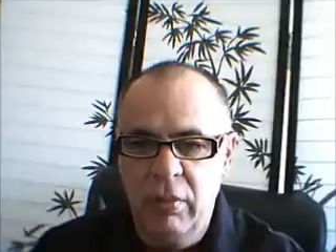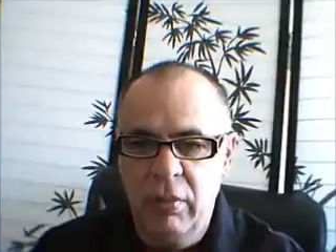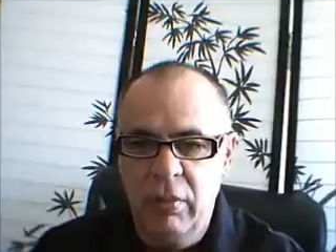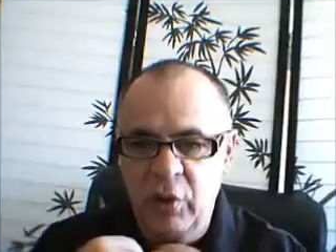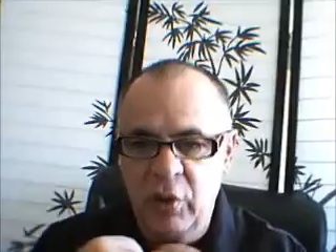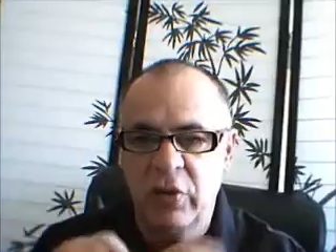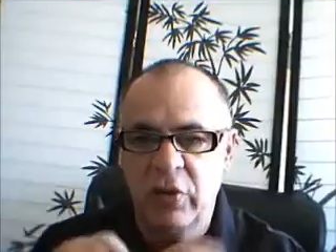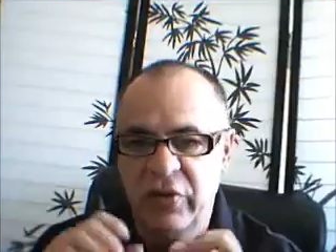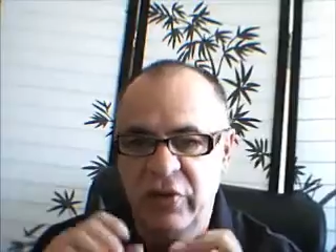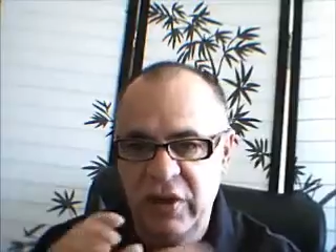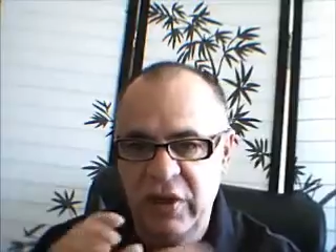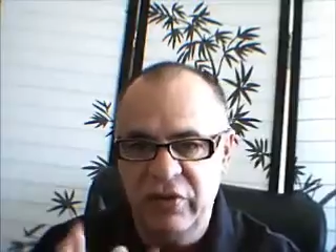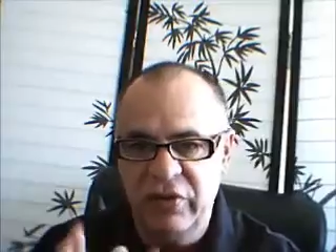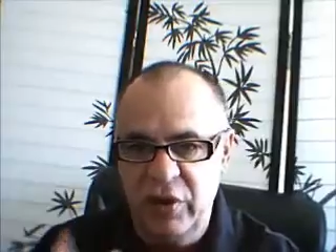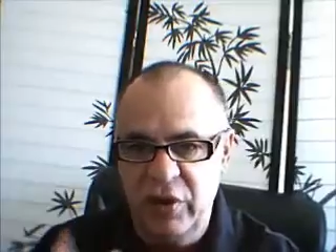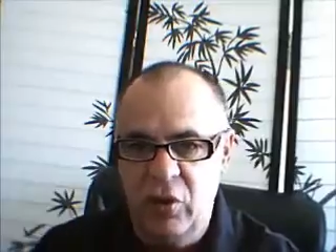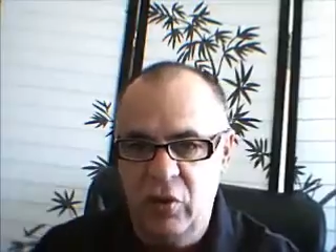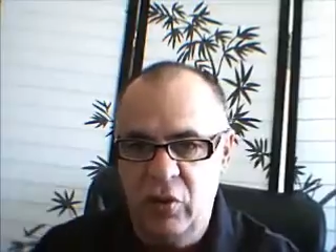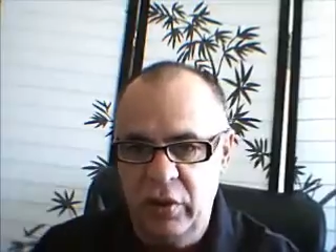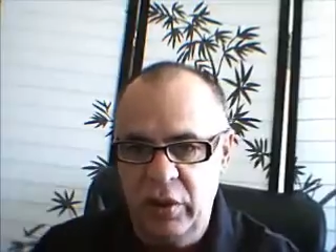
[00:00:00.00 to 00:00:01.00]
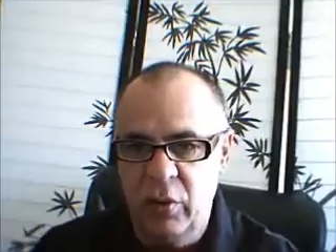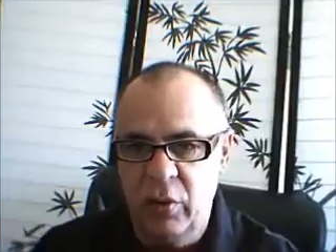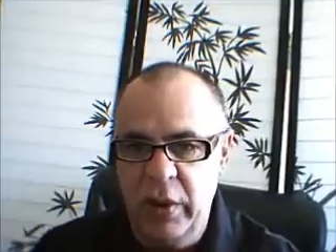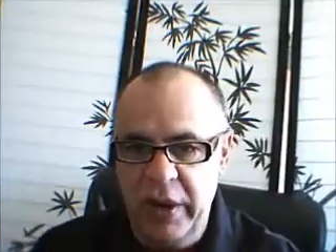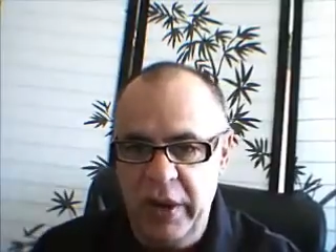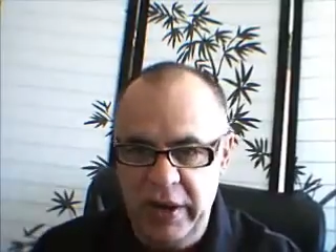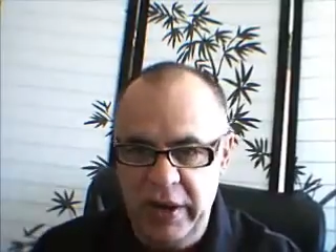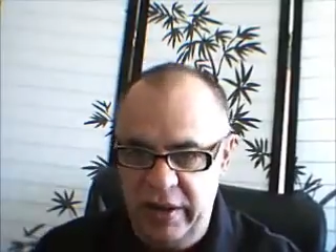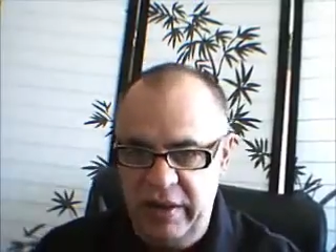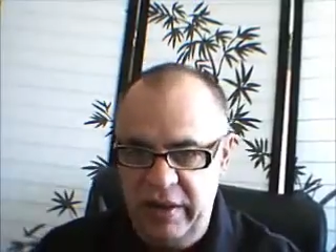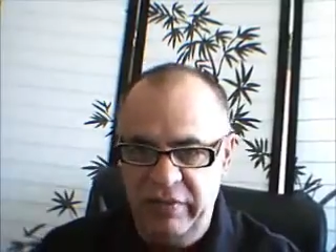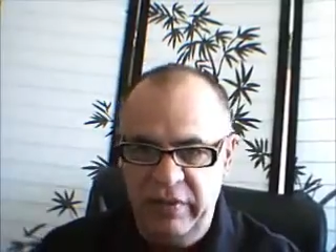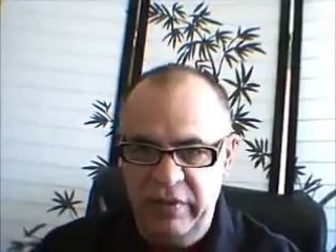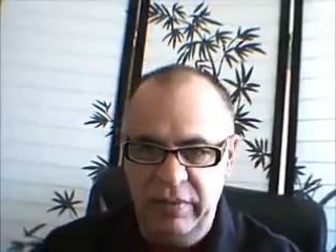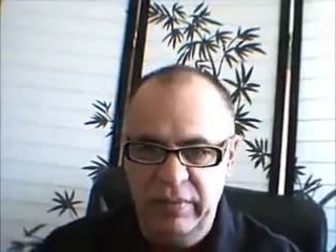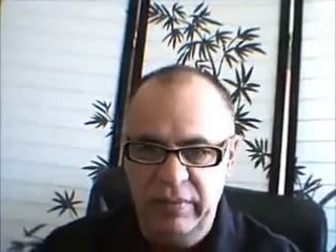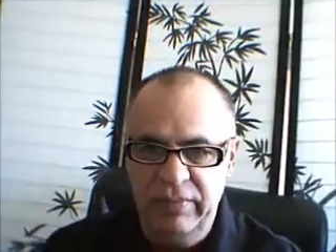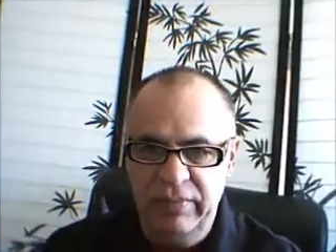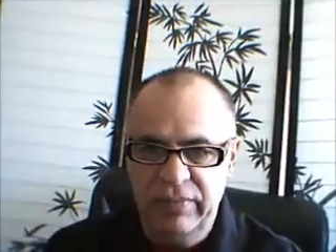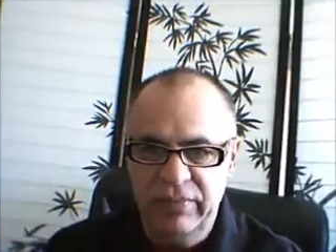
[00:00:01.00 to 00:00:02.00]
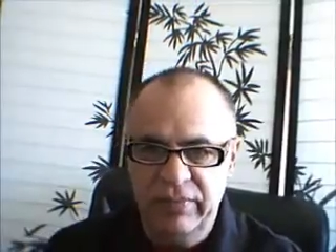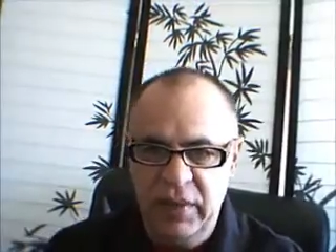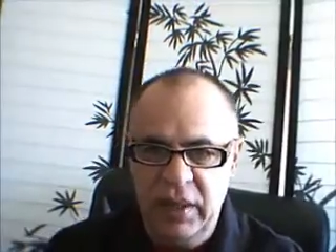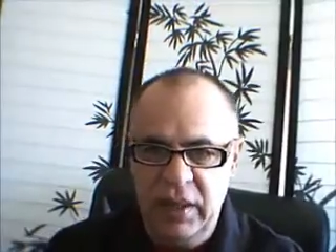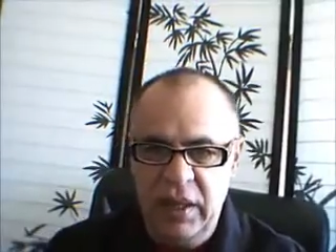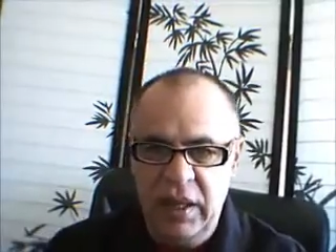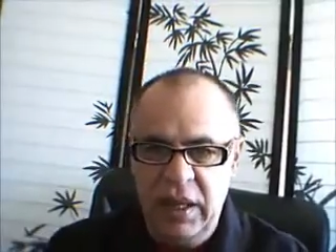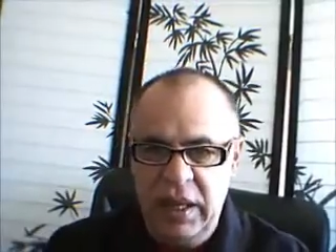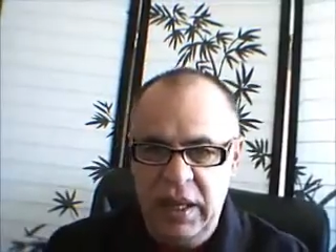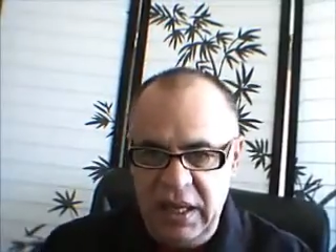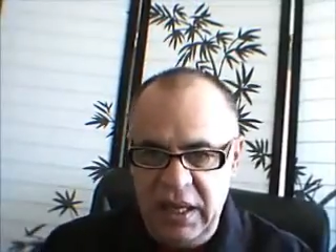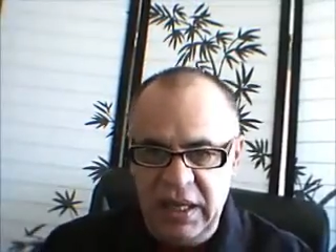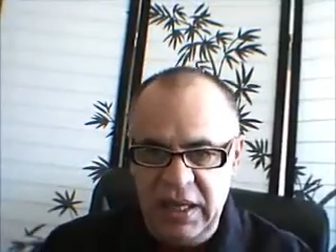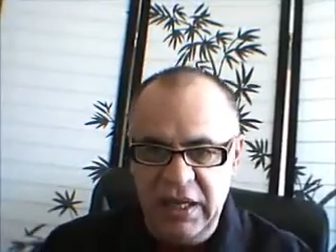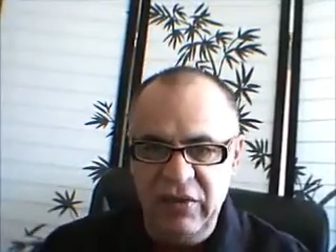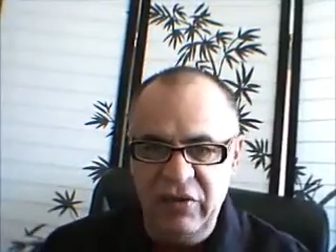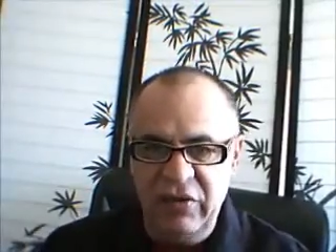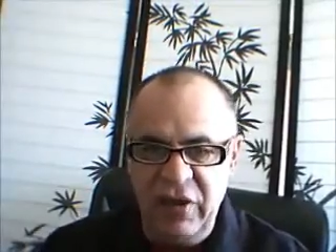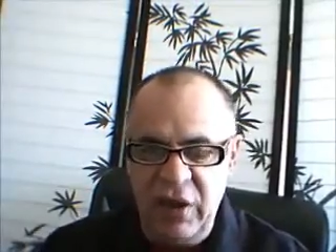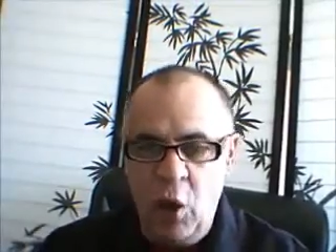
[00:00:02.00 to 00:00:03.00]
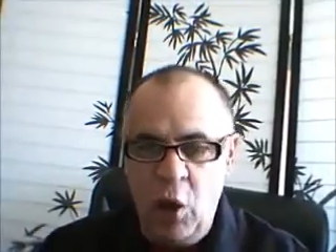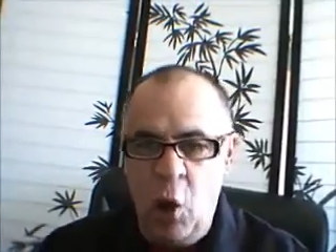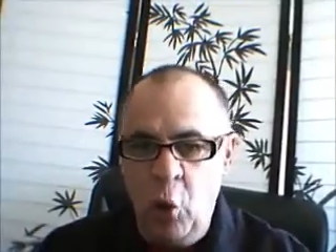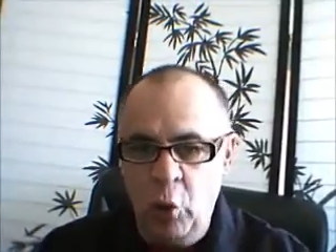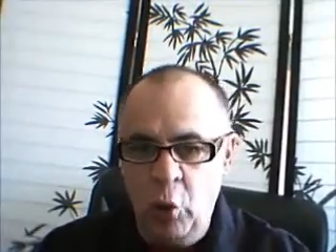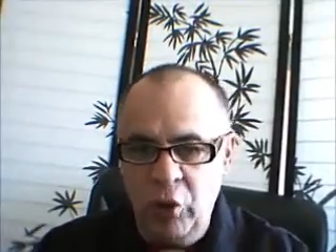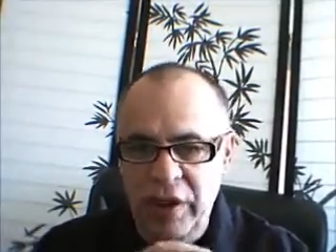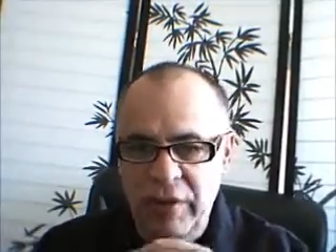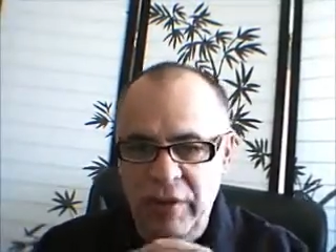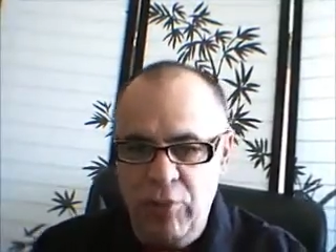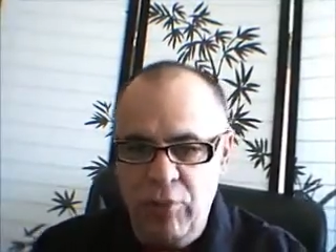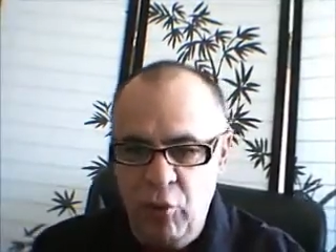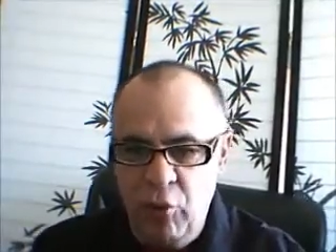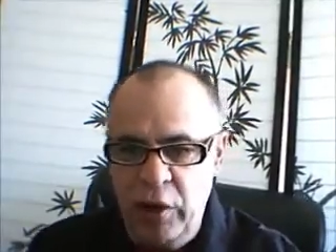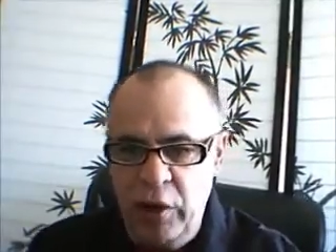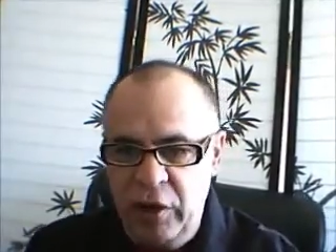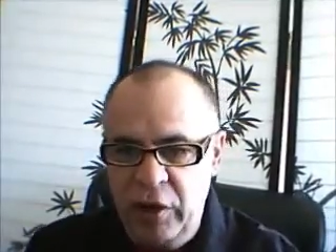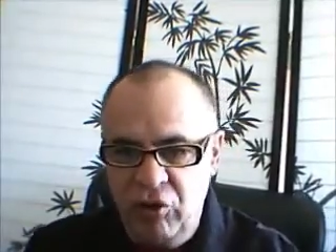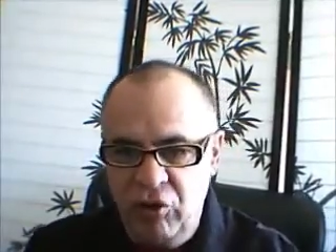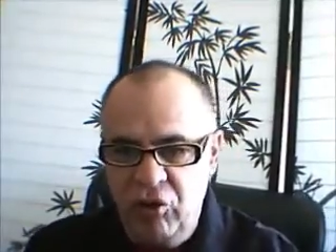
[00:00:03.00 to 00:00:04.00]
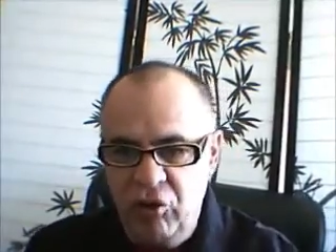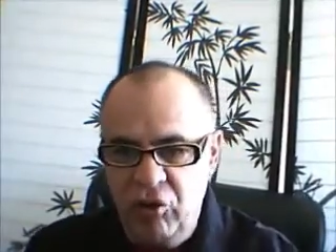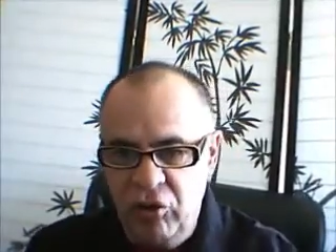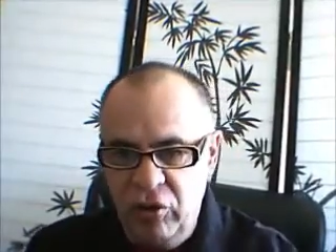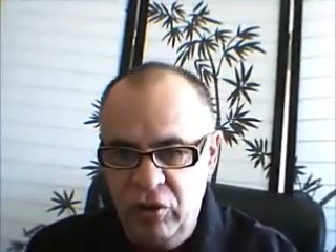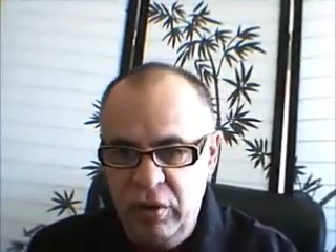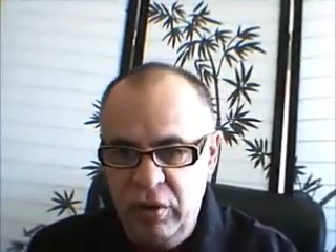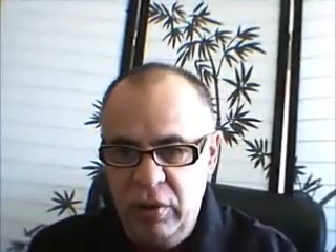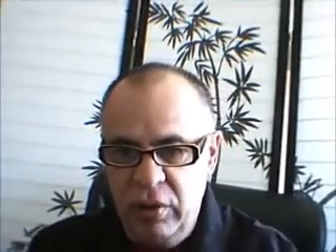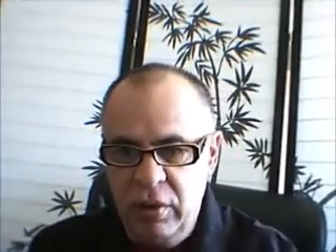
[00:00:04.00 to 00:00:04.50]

because he's the only way to heaven. He's the only bridge